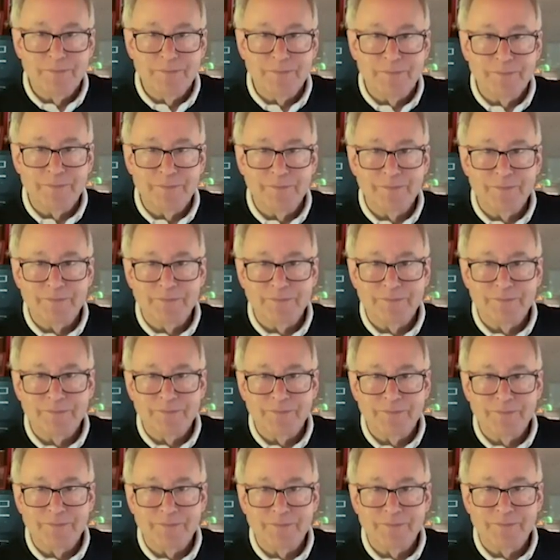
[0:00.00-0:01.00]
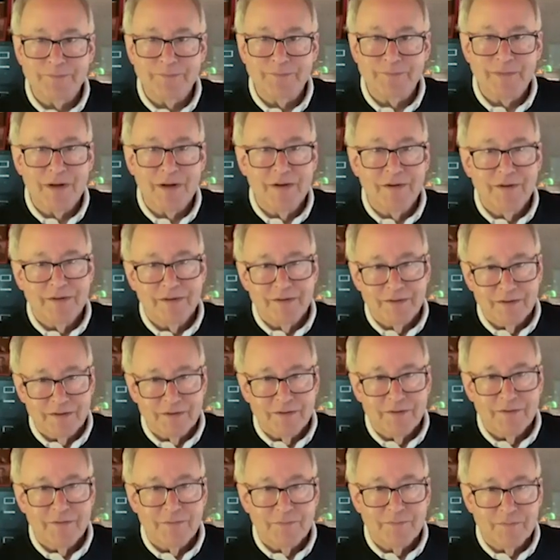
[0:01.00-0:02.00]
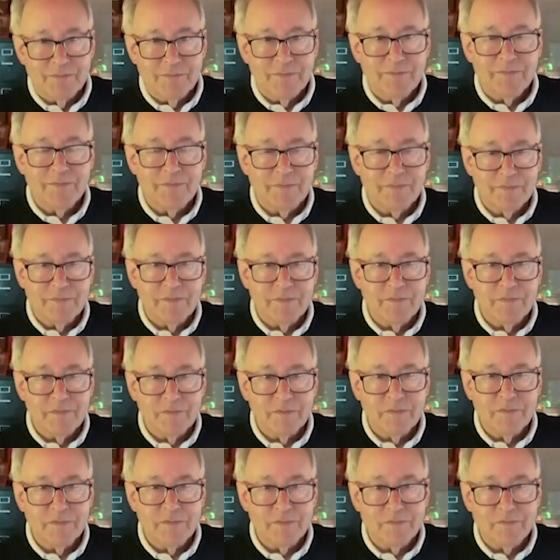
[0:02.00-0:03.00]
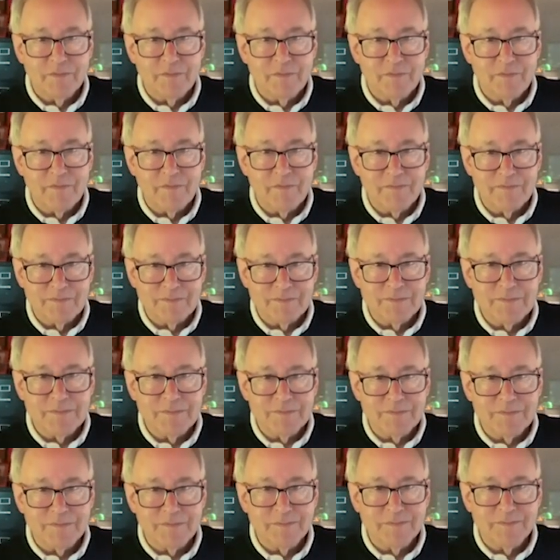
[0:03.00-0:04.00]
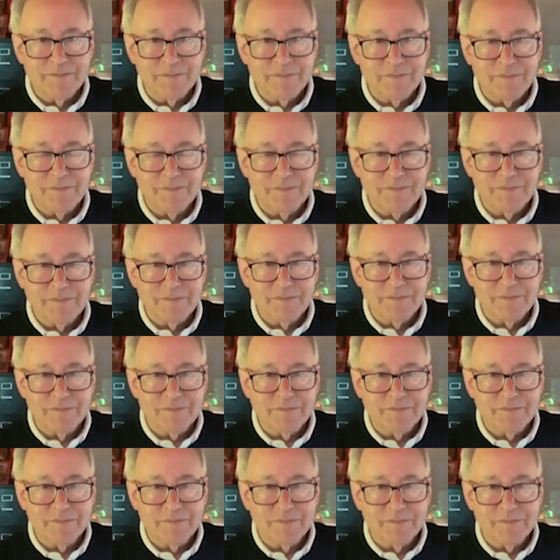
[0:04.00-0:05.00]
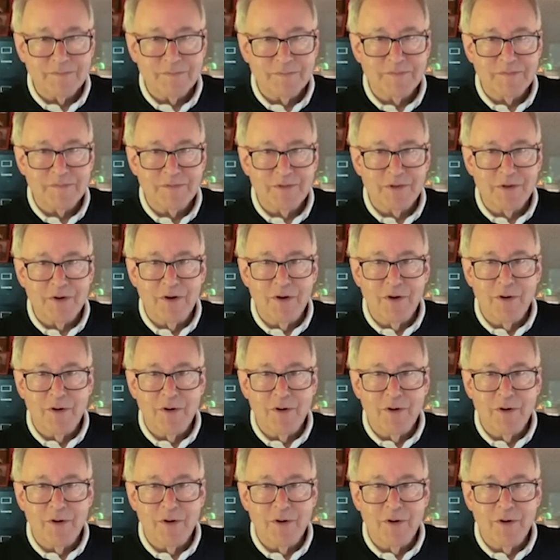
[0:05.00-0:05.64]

The person shown says nothing.